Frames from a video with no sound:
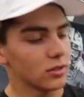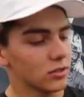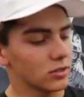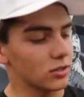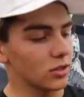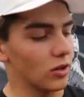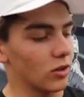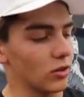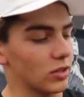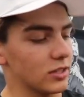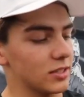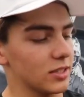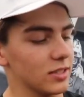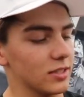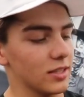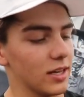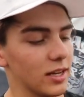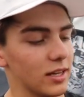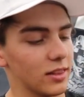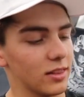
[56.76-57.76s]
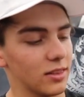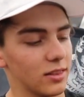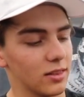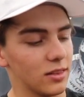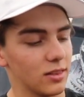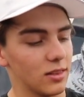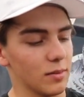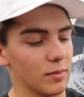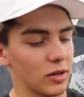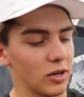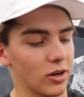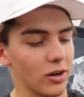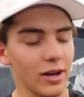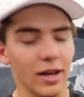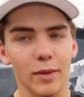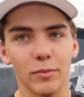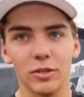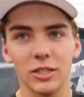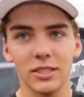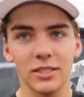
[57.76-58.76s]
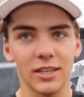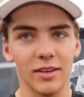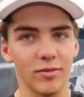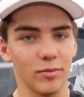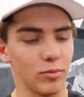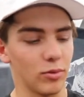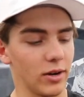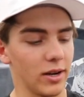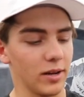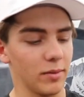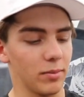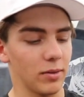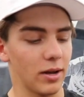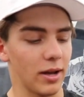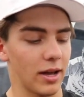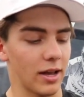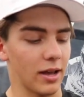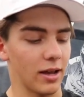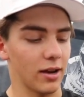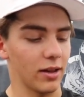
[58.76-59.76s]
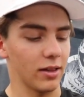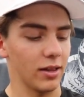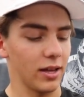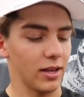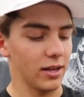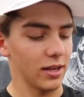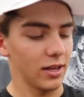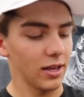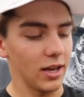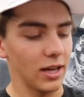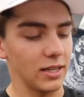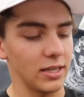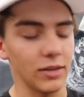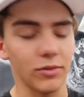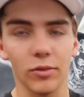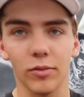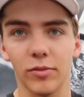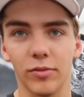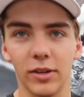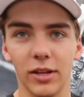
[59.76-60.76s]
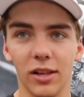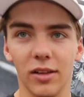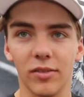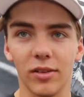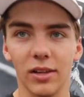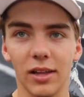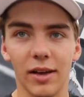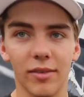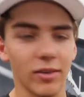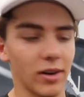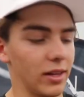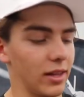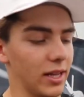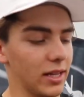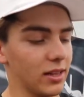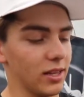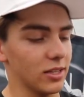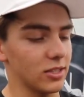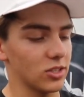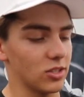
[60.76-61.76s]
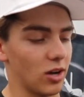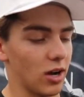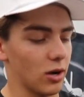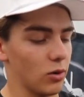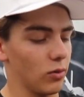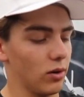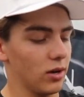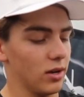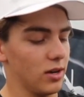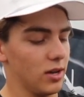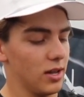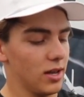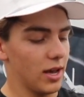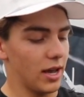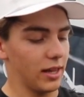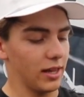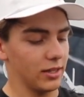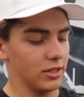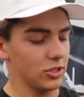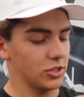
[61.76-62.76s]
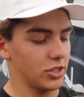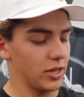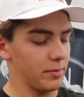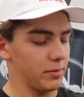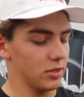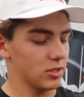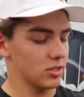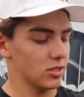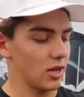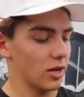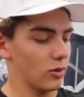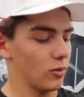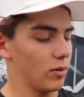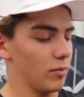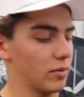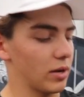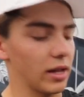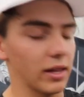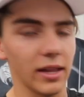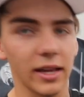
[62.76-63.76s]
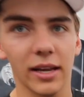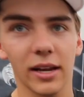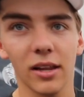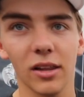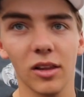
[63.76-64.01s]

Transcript: So this is like the Magura MT7 brake, but I kind of like a different feel of a lever. I like this stock one. I like the shape of the stock one, but I like it a